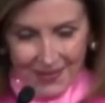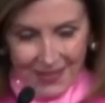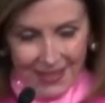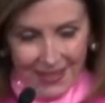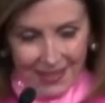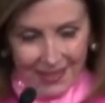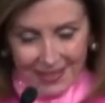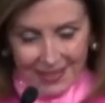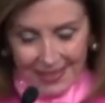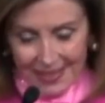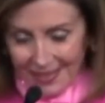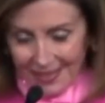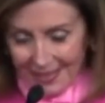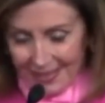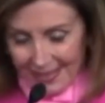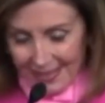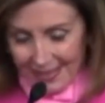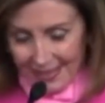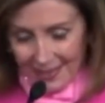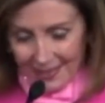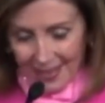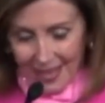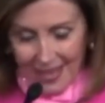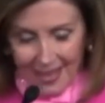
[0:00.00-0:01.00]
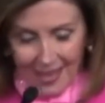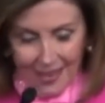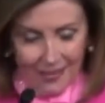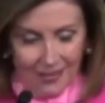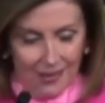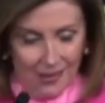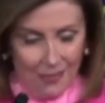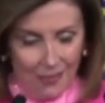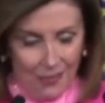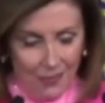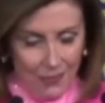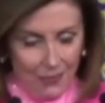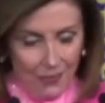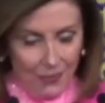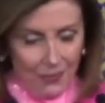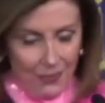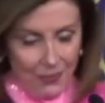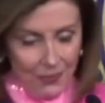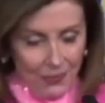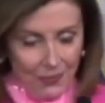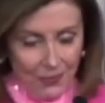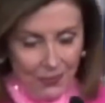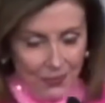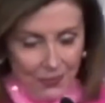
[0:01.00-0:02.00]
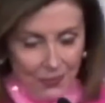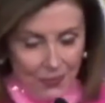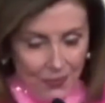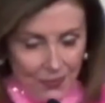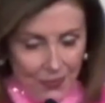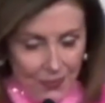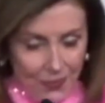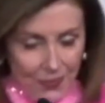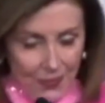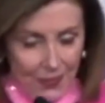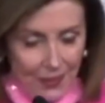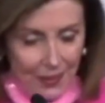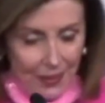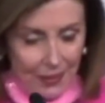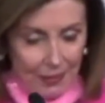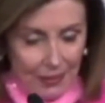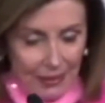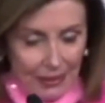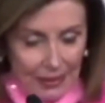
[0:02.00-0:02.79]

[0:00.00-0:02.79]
No, I don't seem to have it.